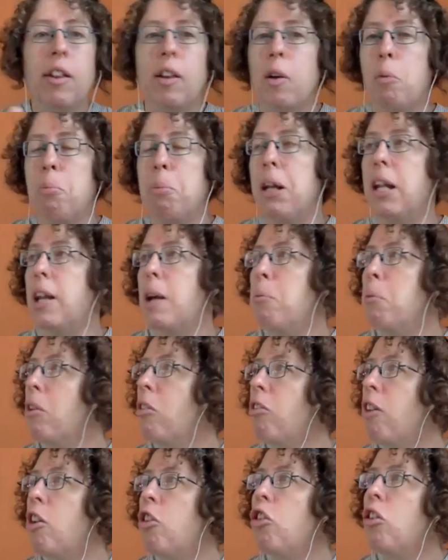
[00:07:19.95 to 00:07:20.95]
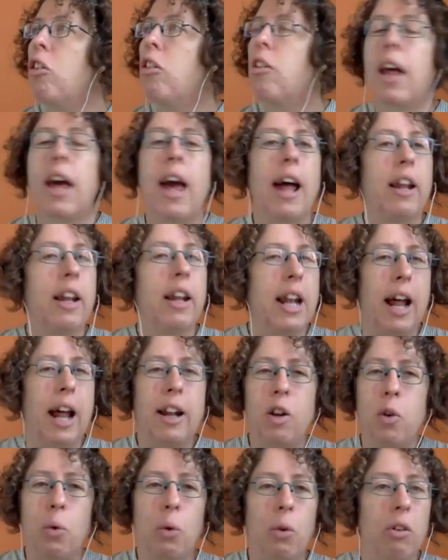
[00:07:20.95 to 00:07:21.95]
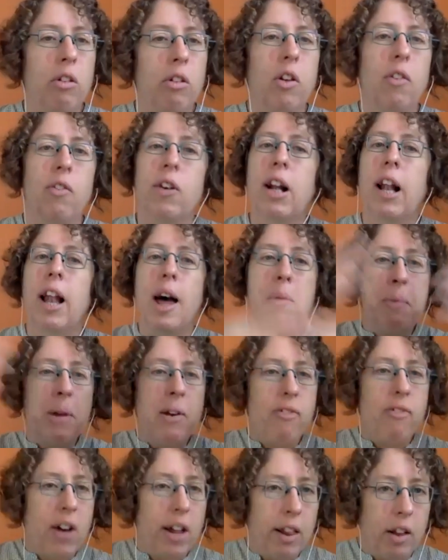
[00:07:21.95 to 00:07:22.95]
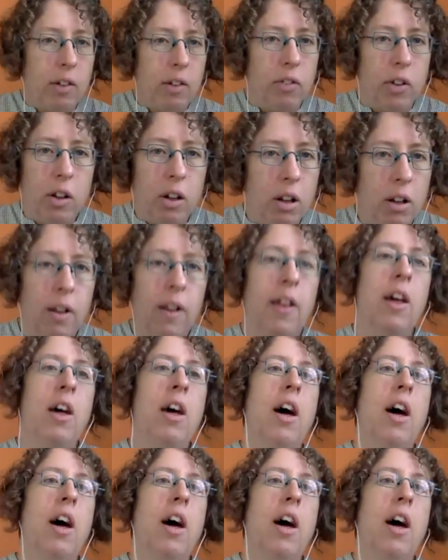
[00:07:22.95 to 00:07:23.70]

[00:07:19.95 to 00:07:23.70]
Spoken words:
there have been demonstrations, they had an annual sort of climate festival.